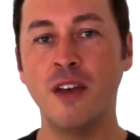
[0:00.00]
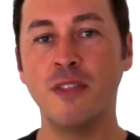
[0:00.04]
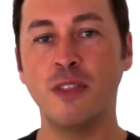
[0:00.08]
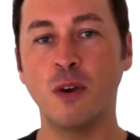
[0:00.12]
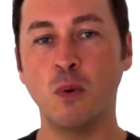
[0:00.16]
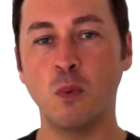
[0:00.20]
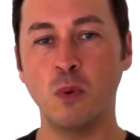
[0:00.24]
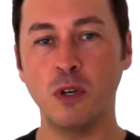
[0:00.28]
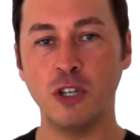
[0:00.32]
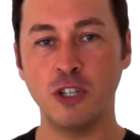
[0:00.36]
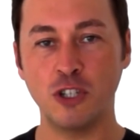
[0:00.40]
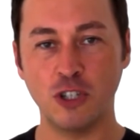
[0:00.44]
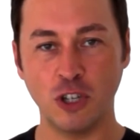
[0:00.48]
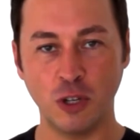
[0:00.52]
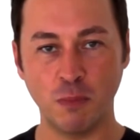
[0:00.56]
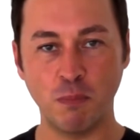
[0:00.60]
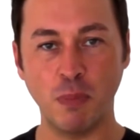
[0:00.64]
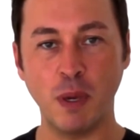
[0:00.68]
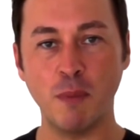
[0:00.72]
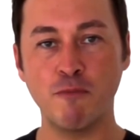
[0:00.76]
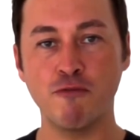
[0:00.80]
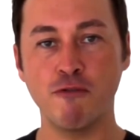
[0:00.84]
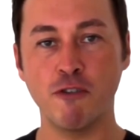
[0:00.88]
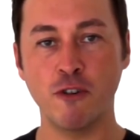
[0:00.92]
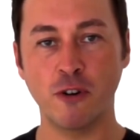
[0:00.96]
that we should
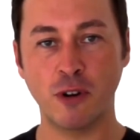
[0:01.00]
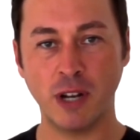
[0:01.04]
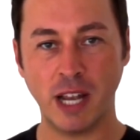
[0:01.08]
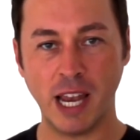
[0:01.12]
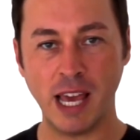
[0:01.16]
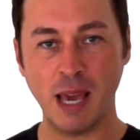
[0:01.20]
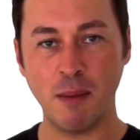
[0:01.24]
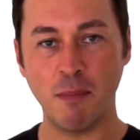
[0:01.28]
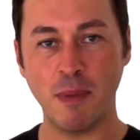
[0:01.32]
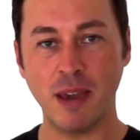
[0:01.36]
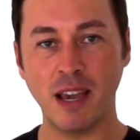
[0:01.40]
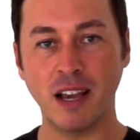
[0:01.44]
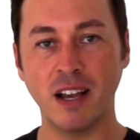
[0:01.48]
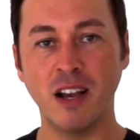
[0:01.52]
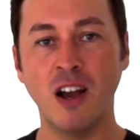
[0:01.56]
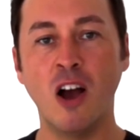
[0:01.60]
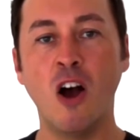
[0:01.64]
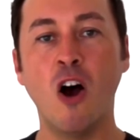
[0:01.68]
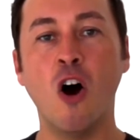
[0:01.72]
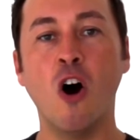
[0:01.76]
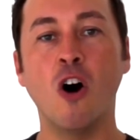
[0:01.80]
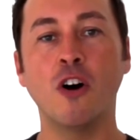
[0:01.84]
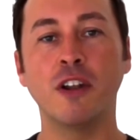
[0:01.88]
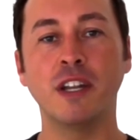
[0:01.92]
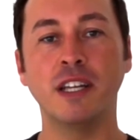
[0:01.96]
be proclaiming
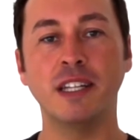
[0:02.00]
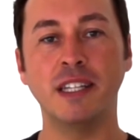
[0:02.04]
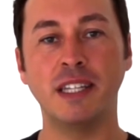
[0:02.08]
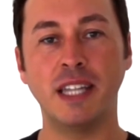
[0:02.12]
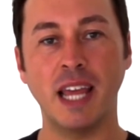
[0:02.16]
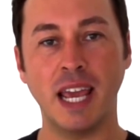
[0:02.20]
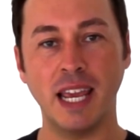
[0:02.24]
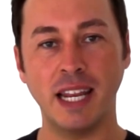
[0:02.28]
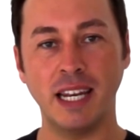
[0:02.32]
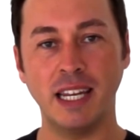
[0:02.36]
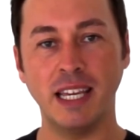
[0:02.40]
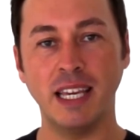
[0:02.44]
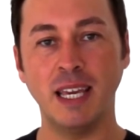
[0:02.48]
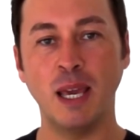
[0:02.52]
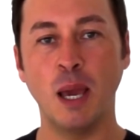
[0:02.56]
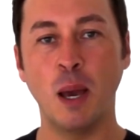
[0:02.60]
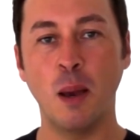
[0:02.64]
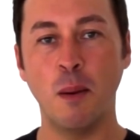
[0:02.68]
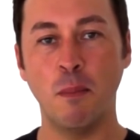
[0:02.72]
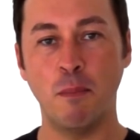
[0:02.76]
on a daily